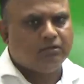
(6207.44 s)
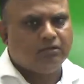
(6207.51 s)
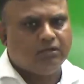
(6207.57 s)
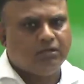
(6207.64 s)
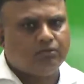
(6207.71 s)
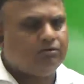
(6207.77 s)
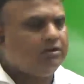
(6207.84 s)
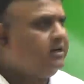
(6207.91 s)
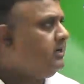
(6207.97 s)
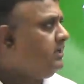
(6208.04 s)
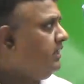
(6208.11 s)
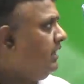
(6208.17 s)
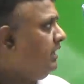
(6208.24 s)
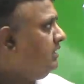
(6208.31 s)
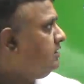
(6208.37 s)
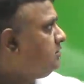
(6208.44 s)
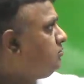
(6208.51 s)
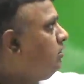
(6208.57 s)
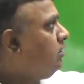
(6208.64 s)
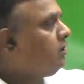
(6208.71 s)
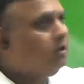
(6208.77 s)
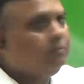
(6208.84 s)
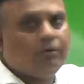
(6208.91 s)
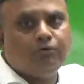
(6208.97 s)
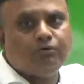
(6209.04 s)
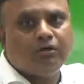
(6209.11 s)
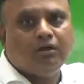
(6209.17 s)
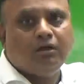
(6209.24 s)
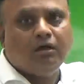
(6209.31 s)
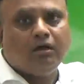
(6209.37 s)
equality, and he is talking about
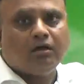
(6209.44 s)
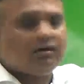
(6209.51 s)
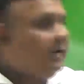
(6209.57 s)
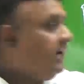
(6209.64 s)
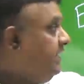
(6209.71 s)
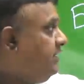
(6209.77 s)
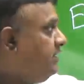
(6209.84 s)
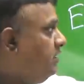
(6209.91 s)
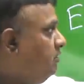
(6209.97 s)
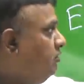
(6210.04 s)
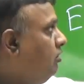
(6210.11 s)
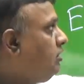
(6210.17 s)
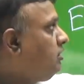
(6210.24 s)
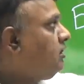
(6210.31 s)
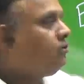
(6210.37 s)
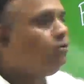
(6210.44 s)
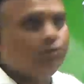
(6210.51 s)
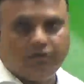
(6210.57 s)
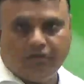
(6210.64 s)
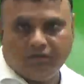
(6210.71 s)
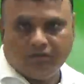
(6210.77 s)
right, not the good.